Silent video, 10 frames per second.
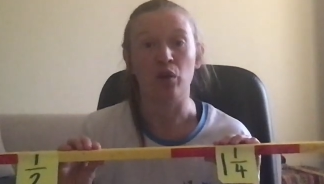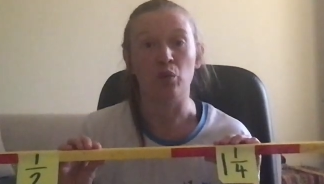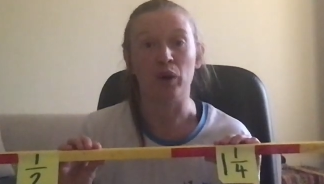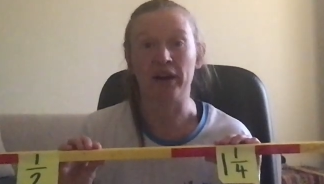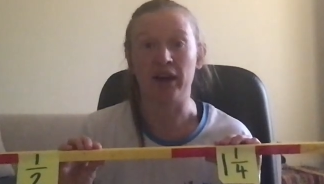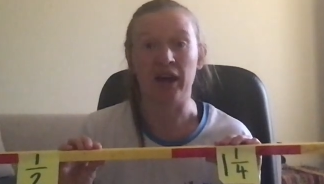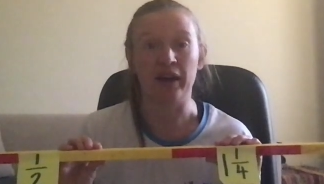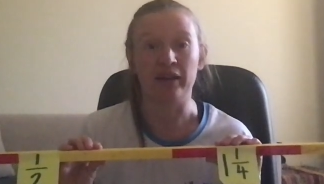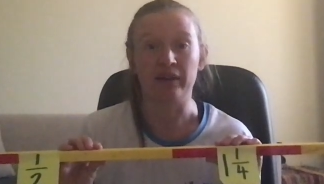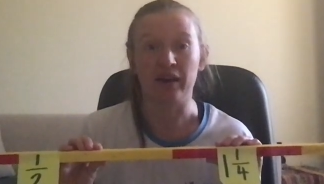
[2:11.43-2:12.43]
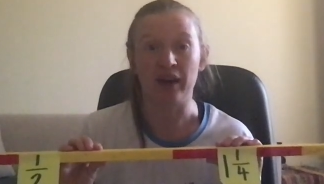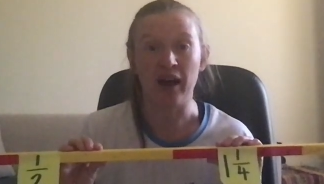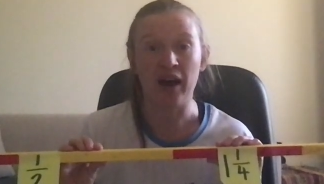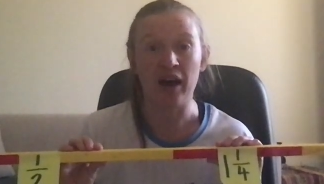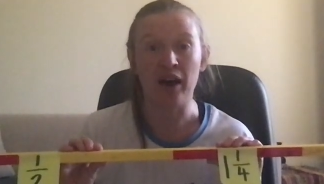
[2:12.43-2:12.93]
1 and a
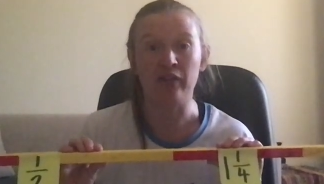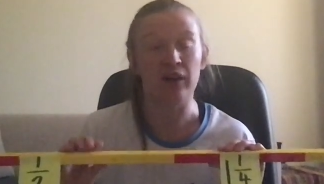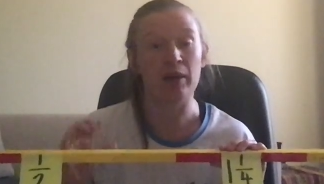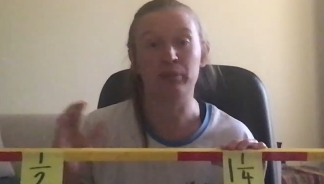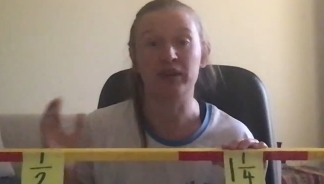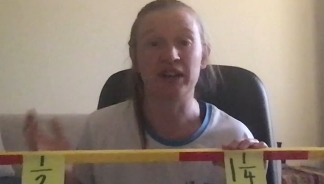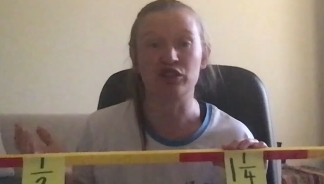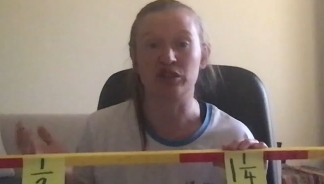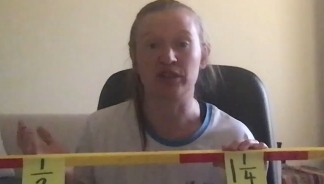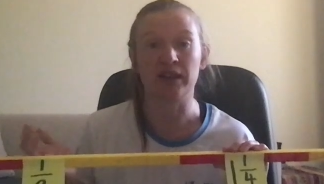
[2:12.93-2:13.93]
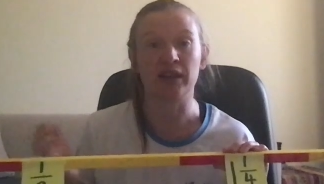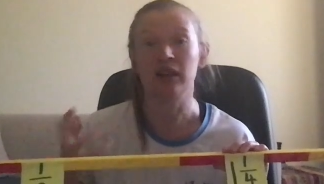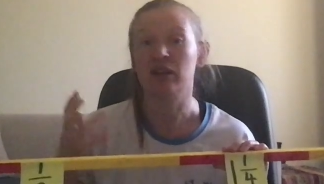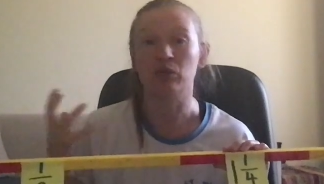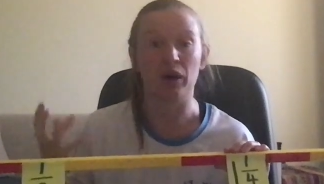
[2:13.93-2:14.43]
half, and potentially
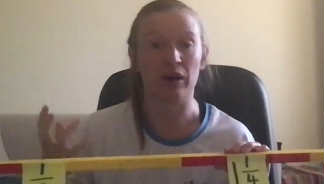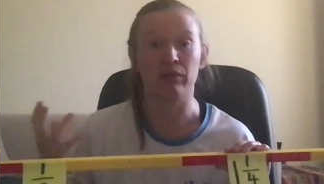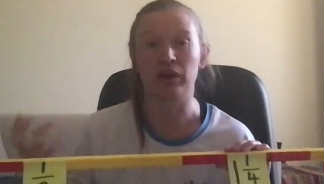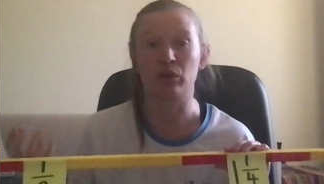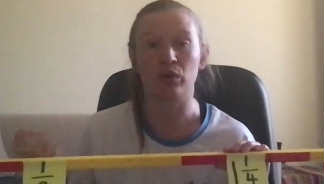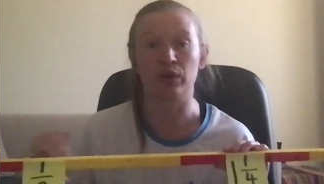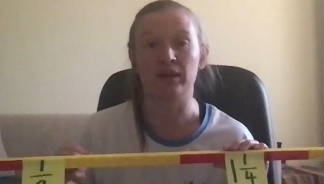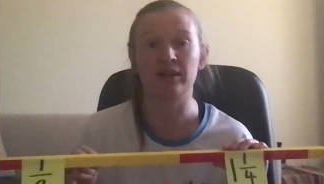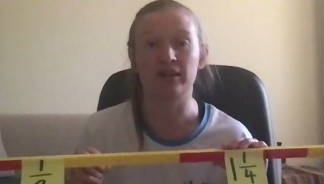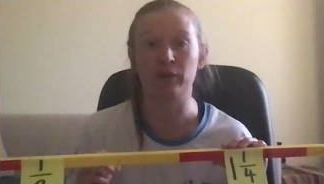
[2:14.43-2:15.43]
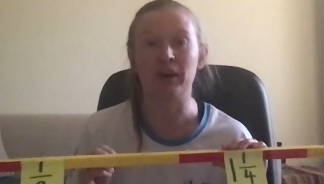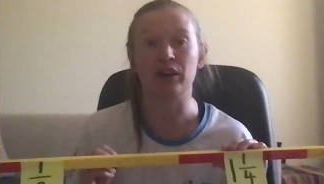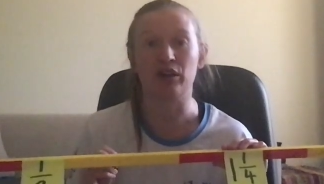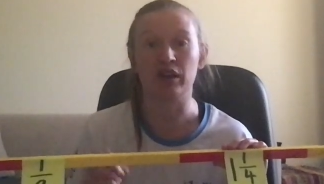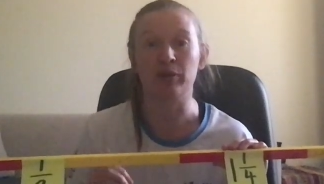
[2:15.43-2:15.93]
1 and 3/4,
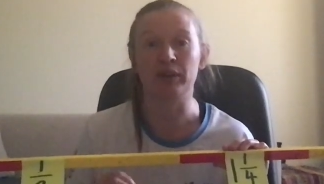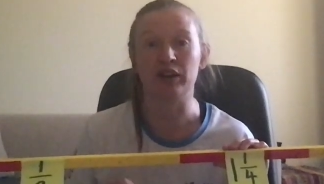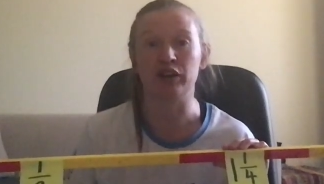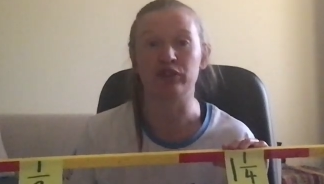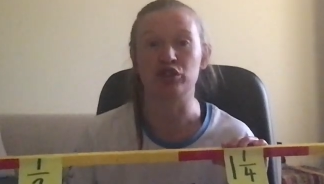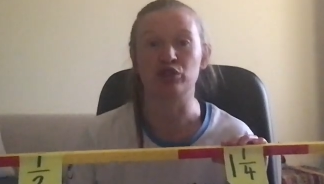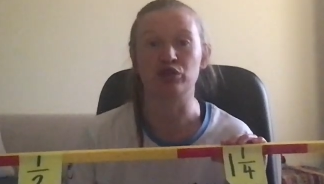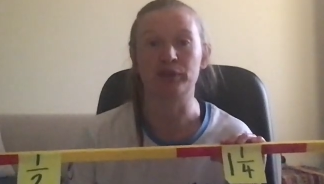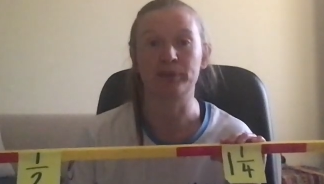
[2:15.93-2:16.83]
depending on the ability of the children.